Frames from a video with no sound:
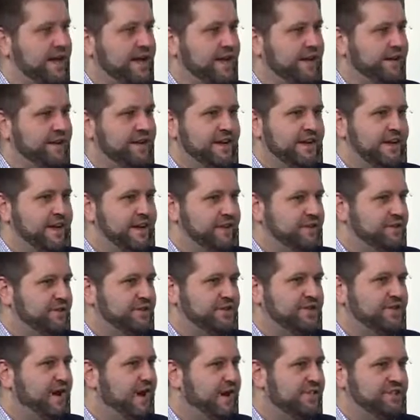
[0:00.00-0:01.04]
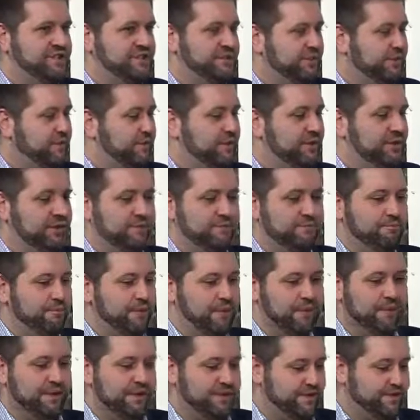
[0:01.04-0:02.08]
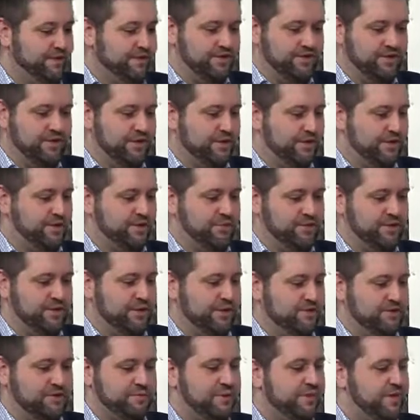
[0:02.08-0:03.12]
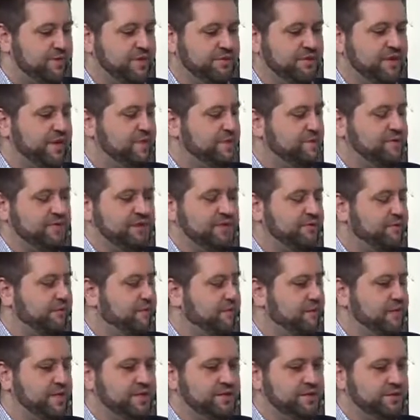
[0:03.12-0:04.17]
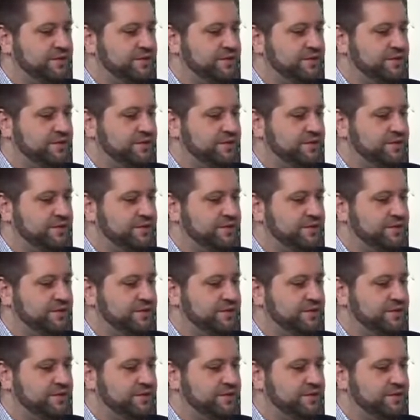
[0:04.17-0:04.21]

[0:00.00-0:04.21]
And there's no magic bullet. bullet. There's no you know special recipe for it.